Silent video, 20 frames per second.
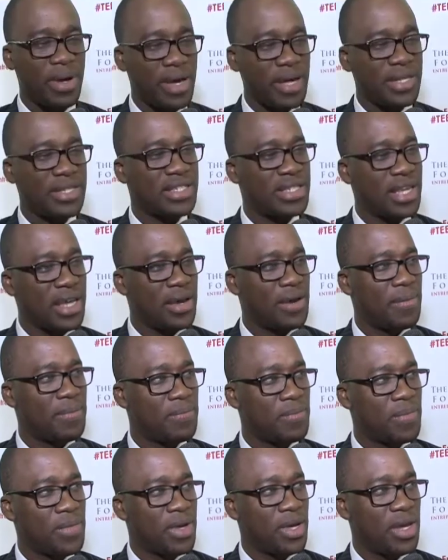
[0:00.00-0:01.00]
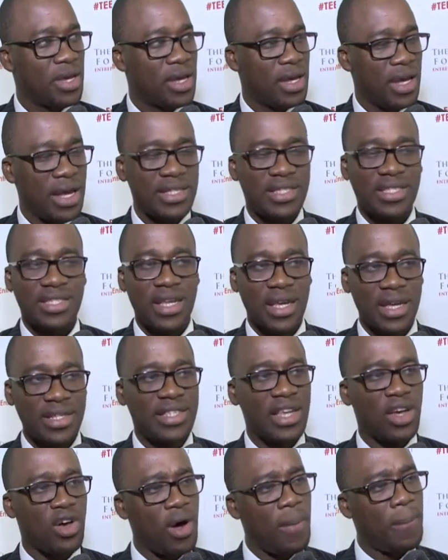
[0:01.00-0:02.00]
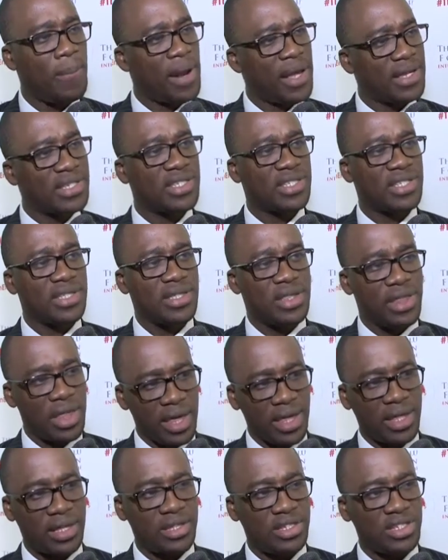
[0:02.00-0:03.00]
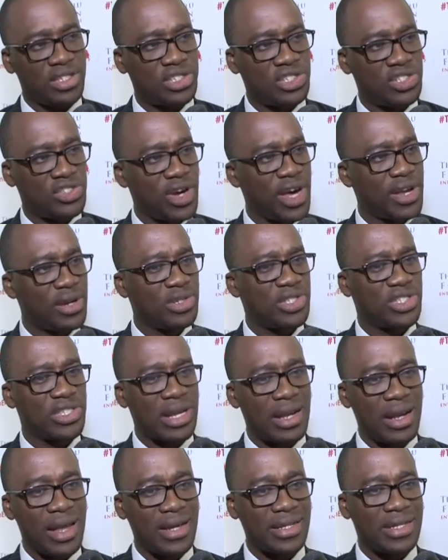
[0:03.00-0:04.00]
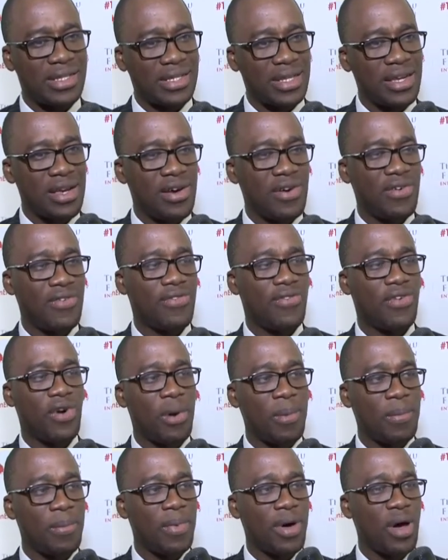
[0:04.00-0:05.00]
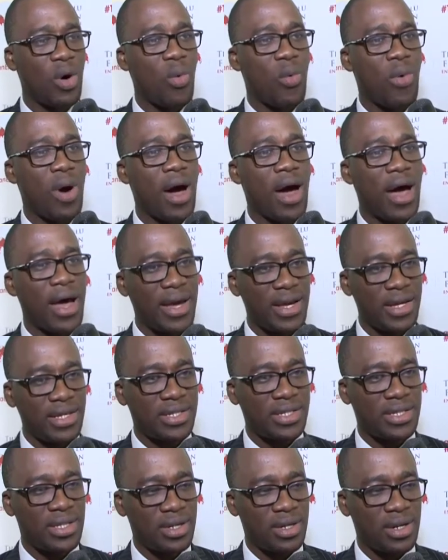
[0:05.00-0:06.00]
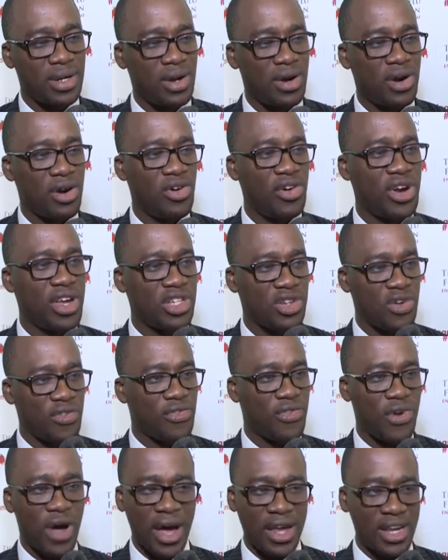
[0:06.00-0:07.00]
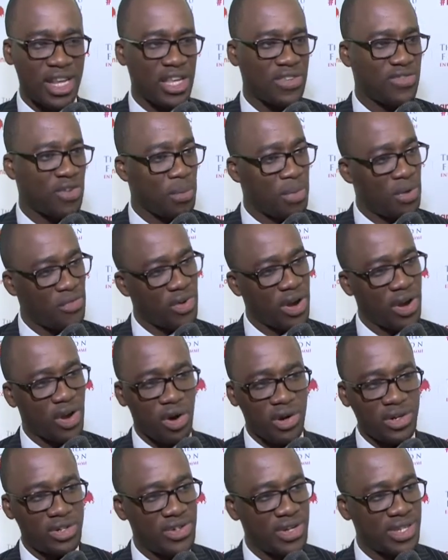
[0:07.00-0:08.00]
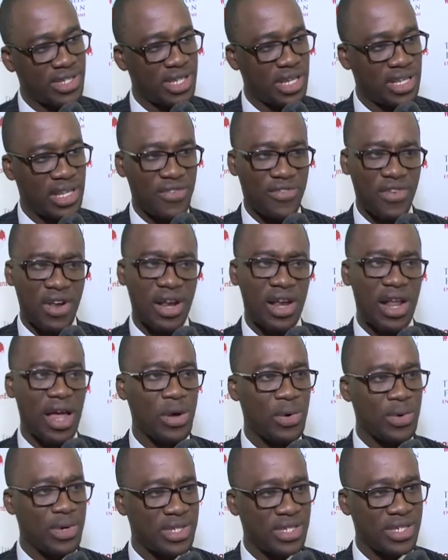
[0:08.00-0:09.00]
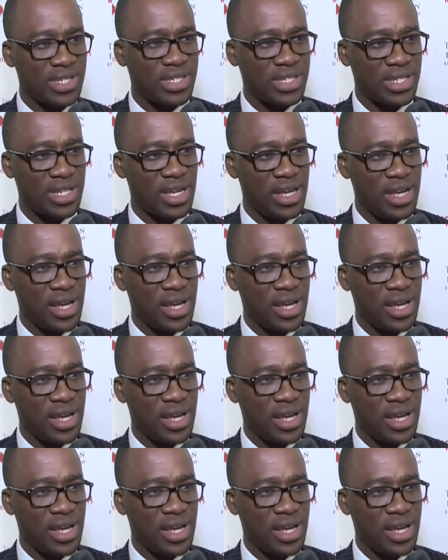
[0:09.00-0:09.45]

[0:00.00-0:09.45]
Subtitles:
It's a complex thing, trying to select from a wide range of ideas from different countries in different languages,